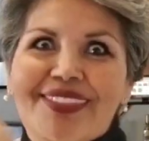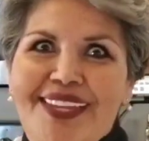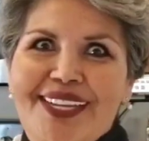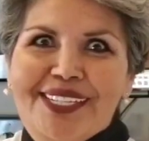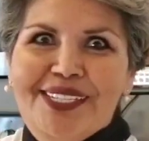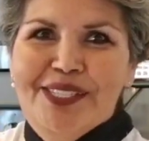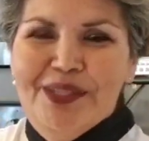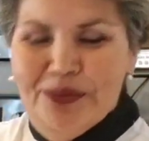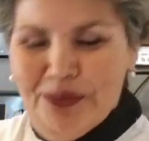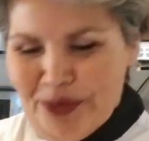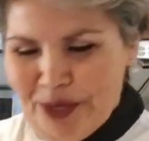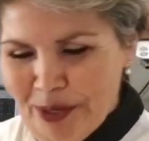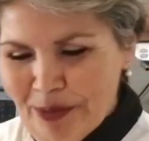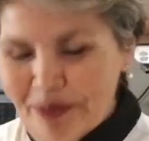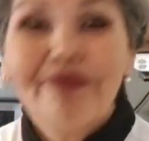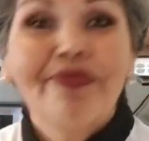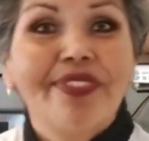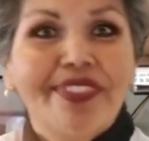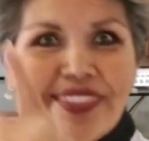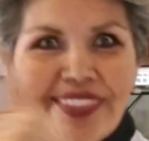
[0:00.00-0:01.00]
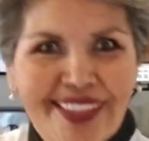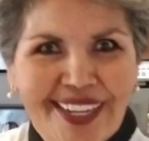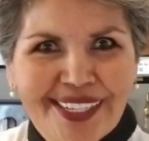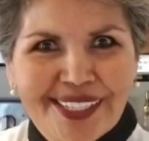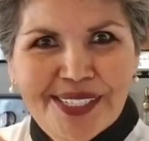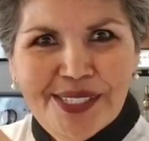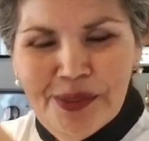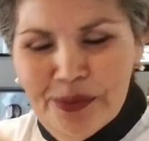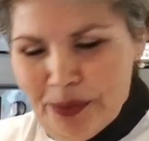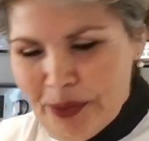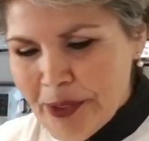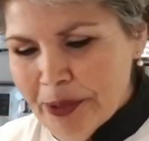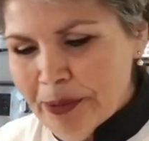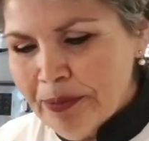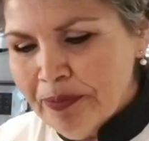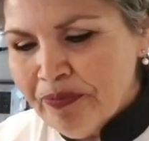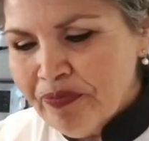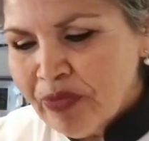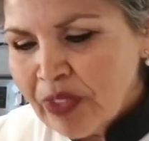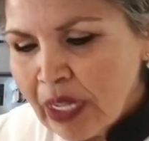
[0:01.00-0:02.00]
That's the word. That's the word.
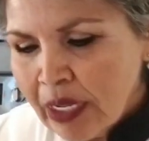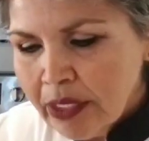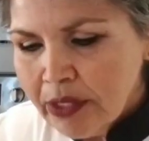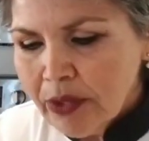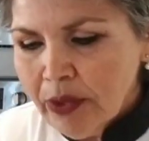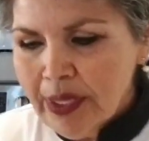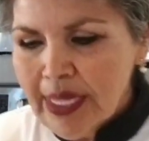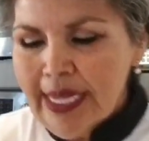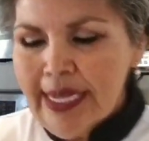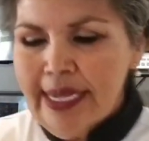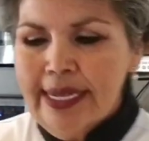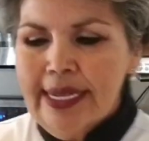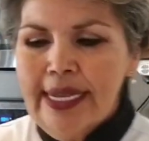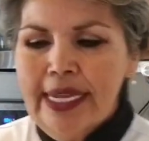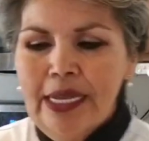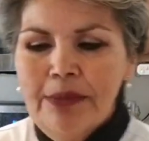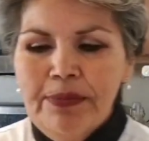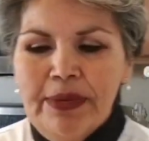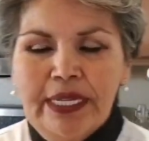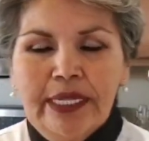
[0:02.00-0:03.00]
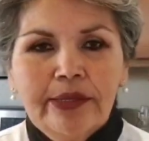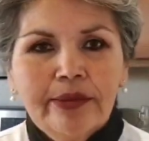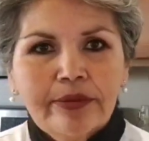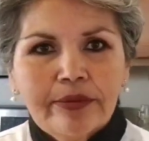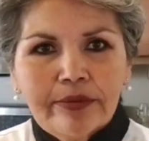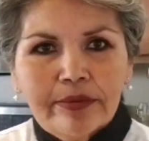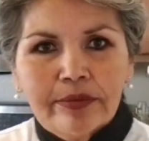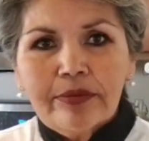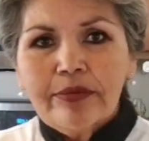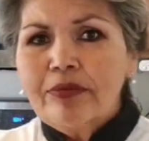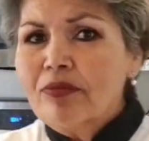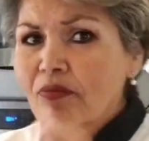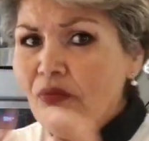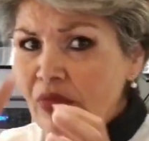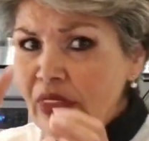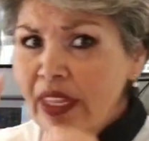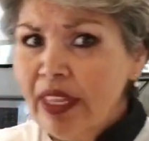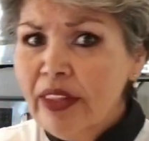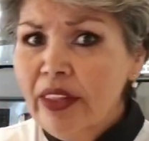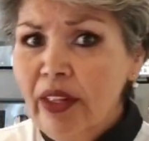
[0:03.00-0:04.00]
So they keep it.
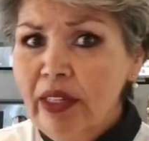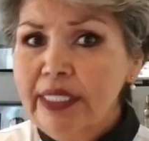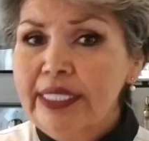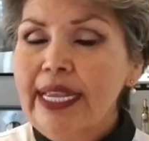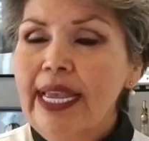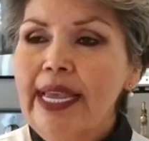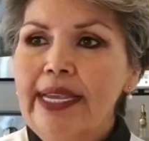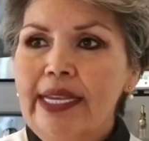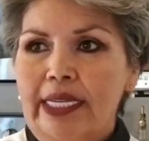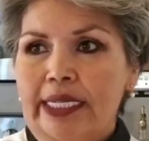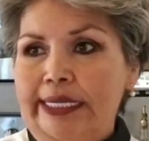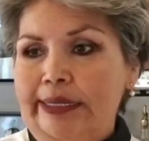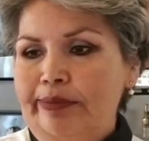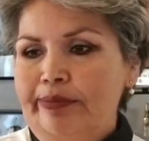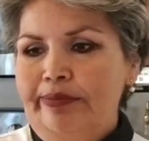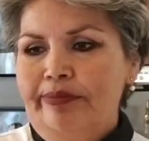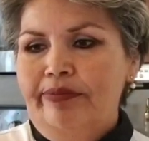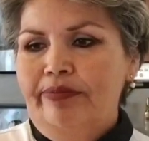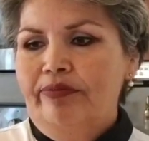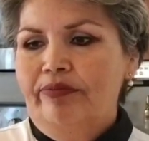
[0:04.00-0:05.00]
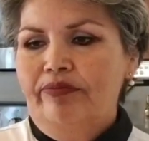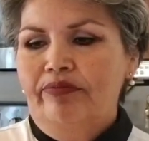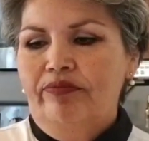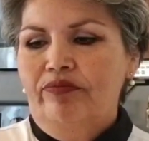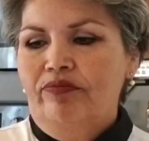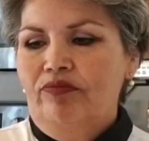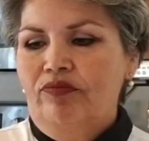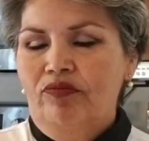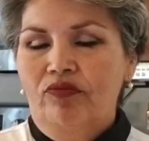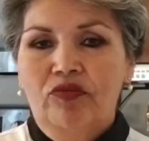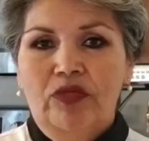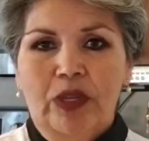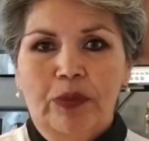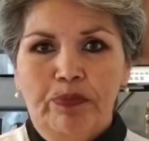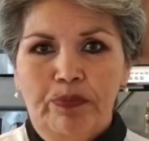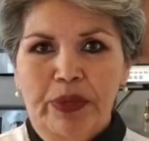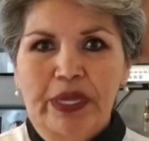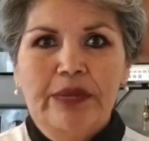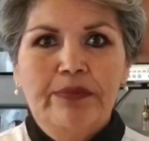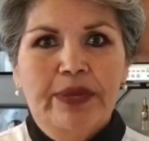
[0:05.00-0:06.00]
They'll take a
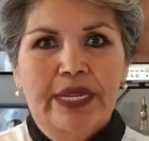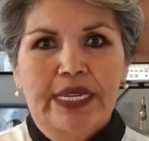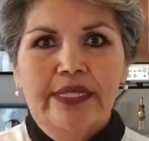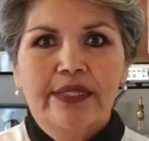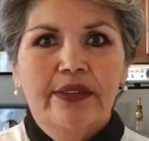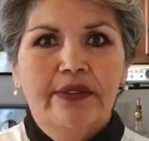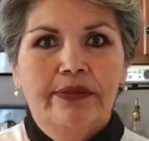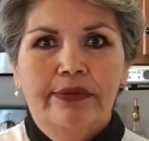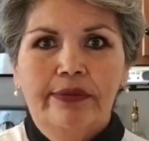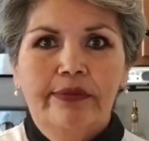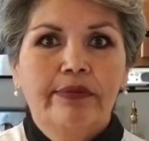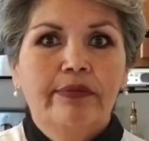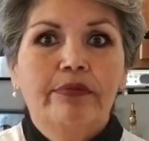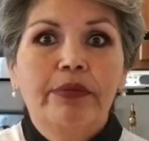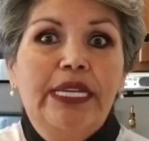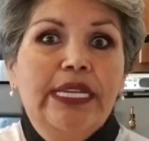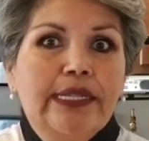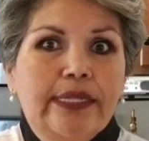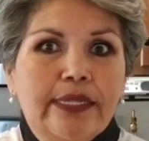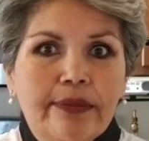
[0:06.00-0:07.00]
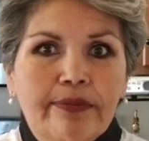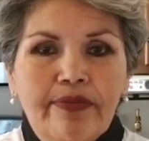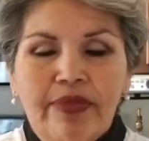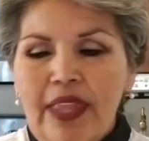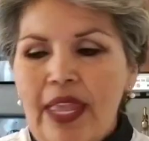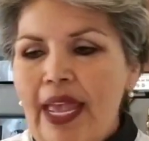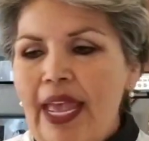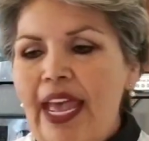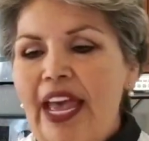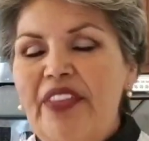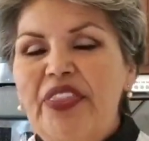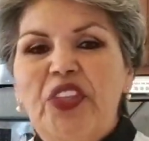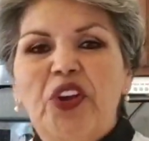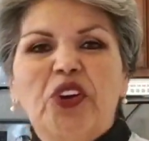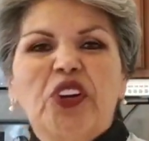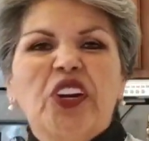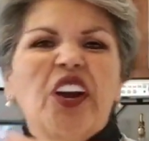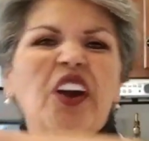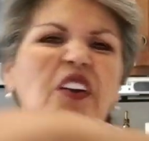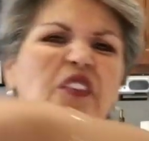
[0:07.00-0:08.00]
big piece of meat, and
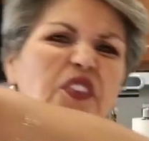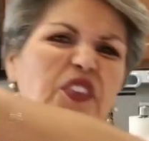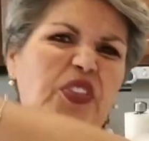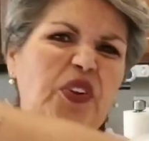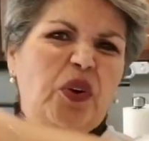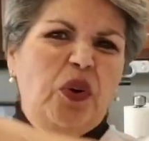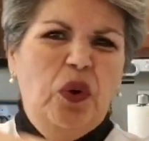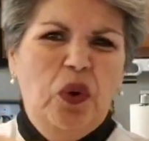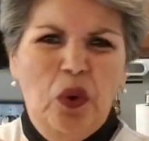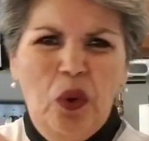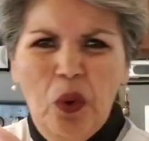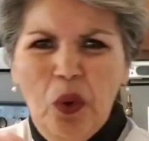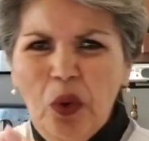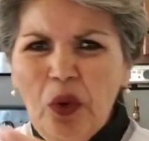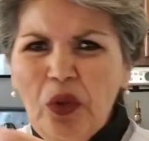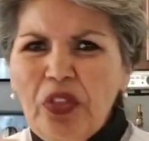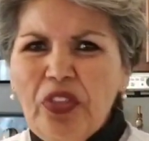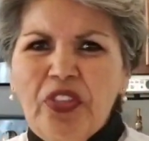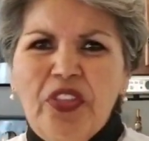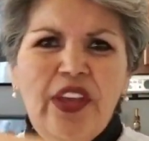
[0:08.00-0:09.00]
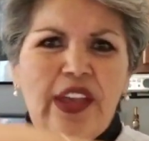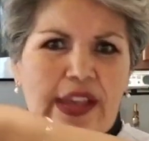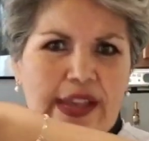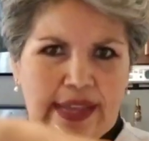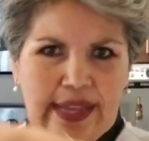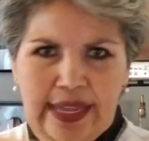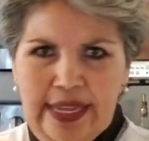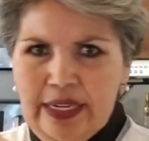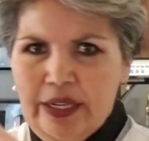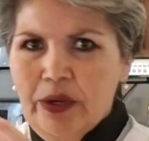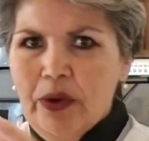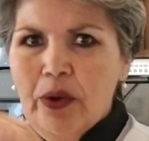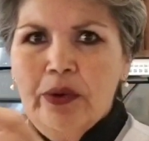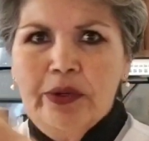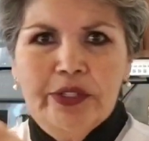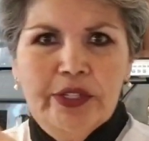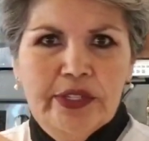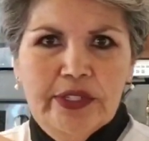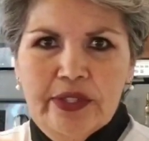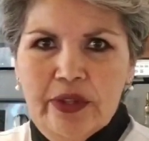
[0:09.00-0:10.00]
they'll cover the whole thing in
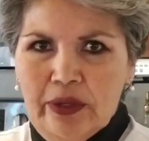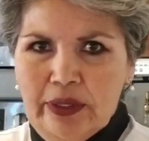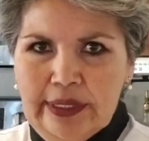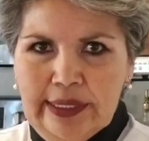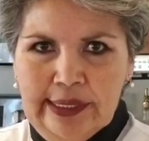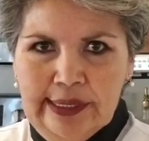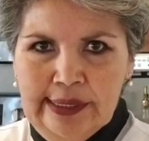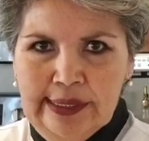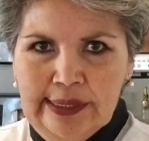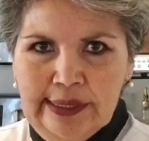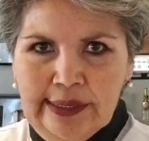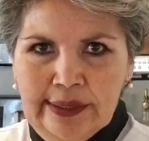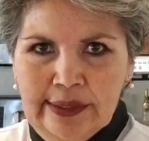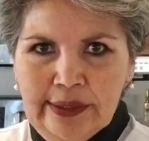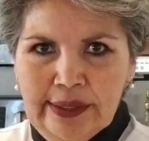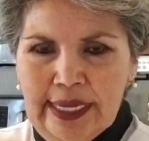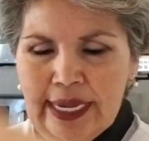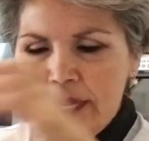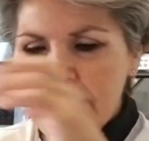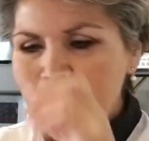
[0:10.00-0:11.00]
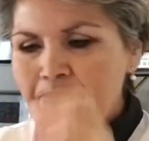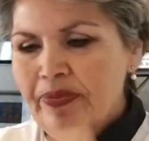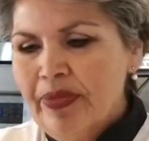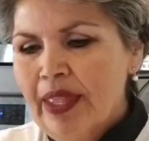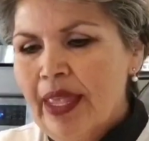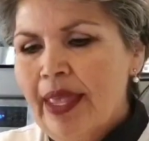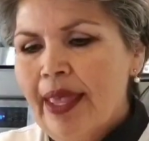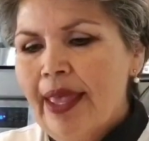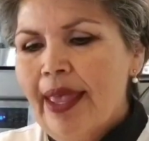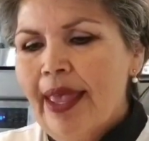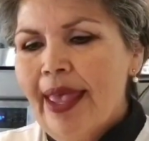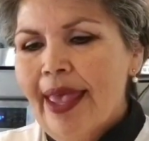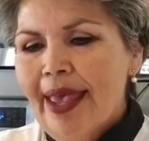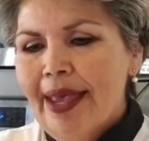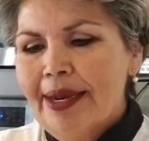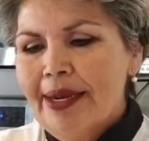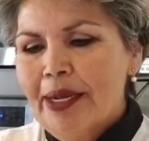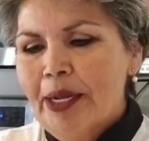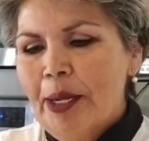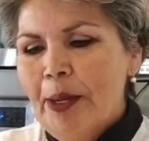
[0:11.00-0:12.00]
kosher salt. Okay.
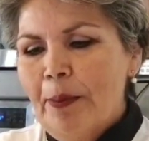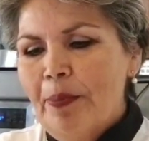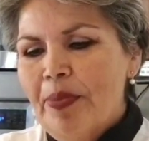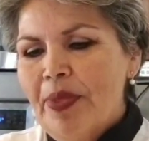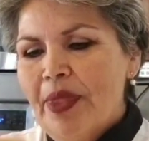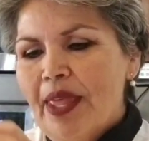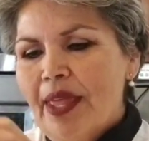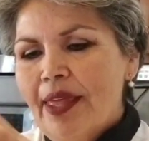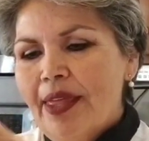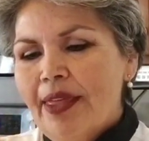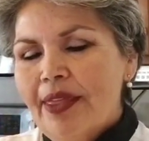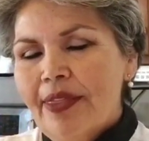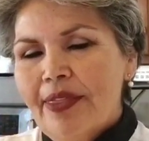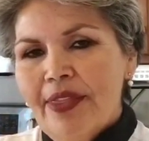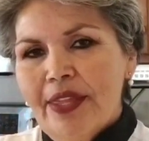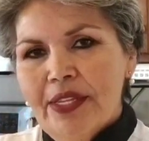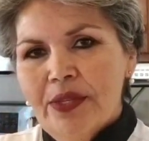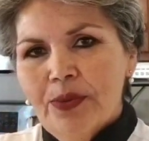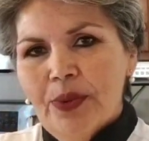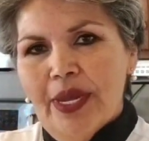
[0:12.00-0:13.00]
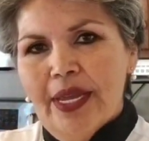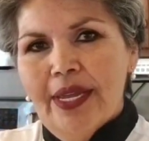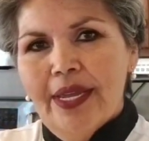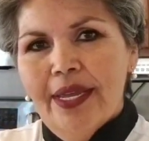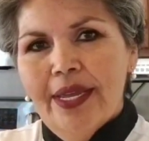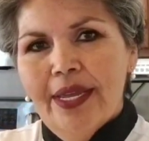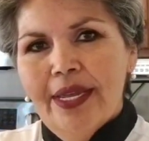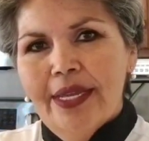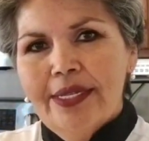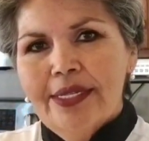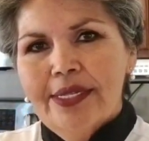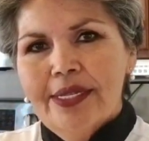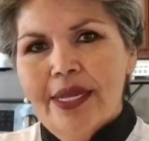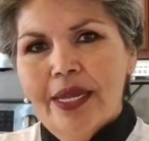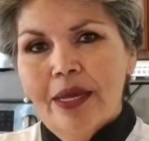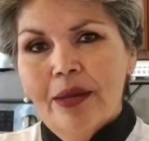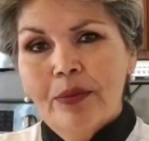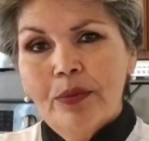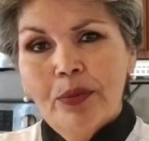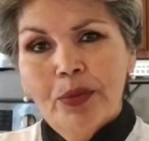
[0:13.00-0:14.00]
And this way it's
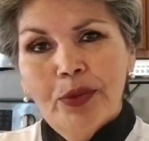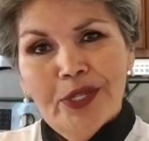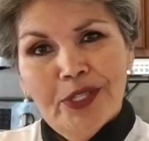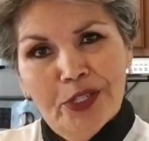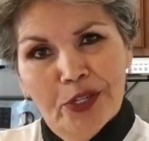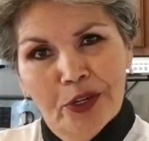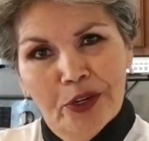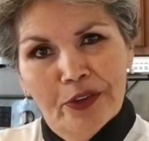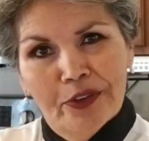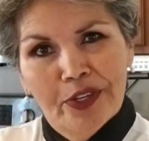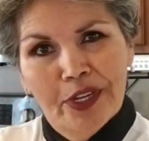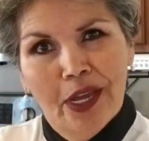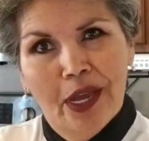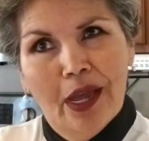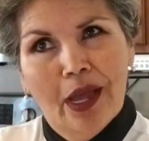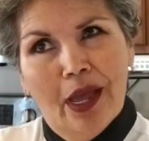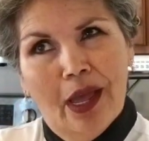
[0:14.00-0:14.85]
preserved.